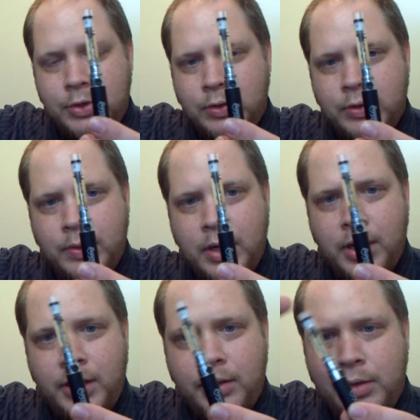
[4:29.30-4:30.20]
Don't know
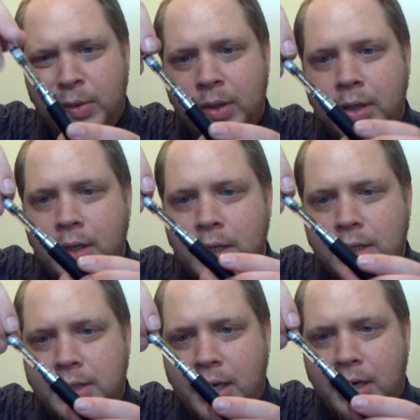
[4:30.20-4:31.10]
why.
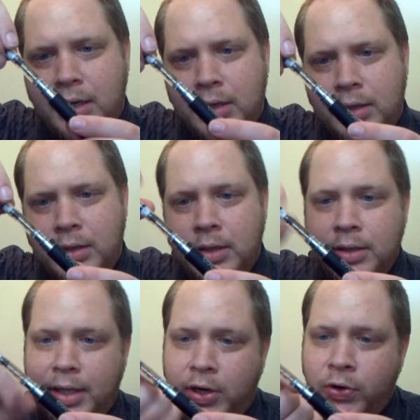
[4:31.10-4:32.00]
It's got
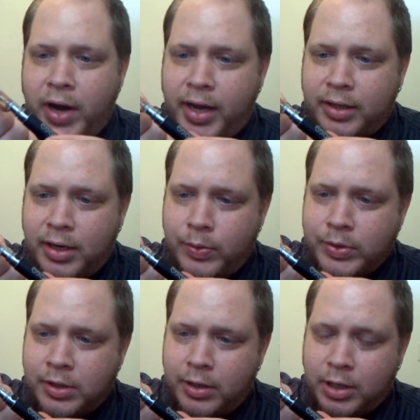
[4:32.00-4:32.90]
the crack that I
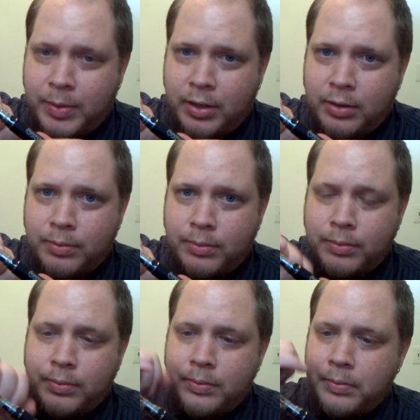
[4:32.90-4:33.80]
was talking about
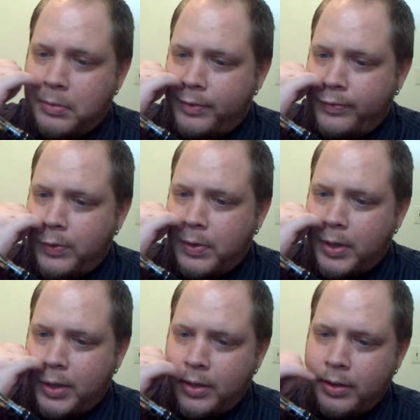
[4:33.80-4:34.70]

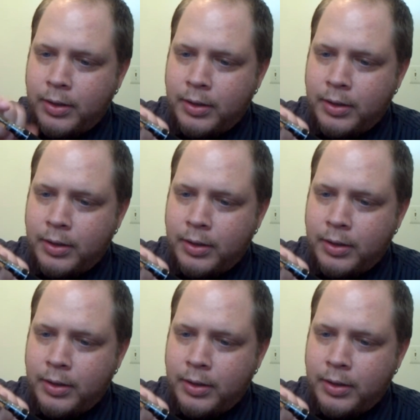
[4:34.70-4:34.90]
before.